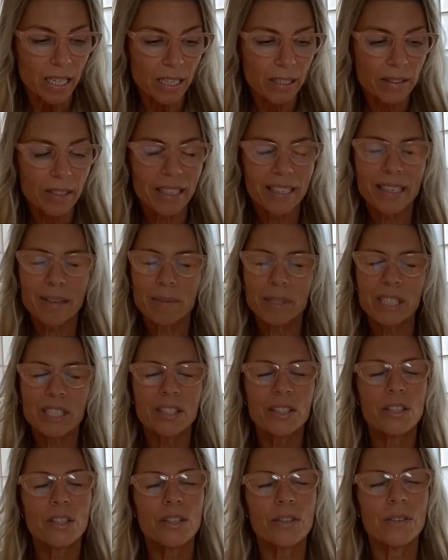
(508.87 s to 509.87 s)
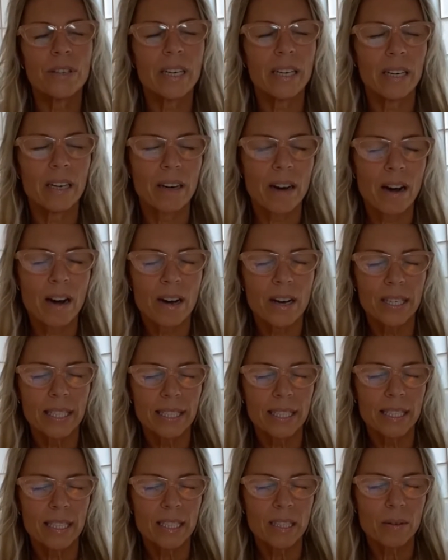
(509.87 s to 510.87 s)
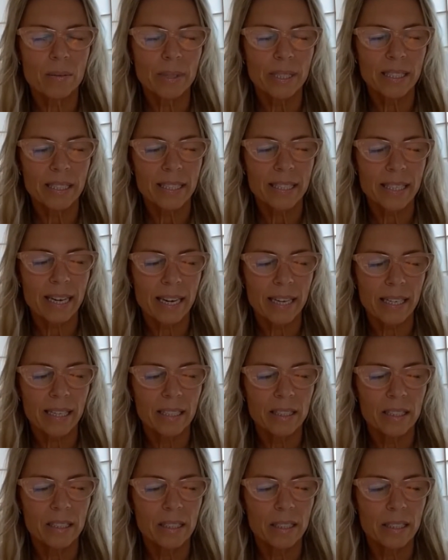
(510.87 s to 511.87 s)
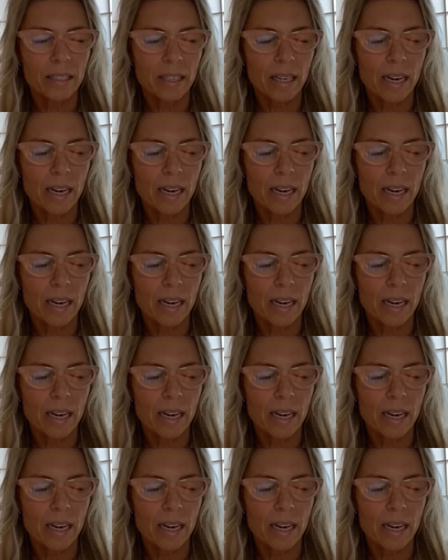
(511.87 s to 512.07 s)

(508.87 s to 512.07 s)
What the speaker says: Okay, let me just tune in and ask 1 second.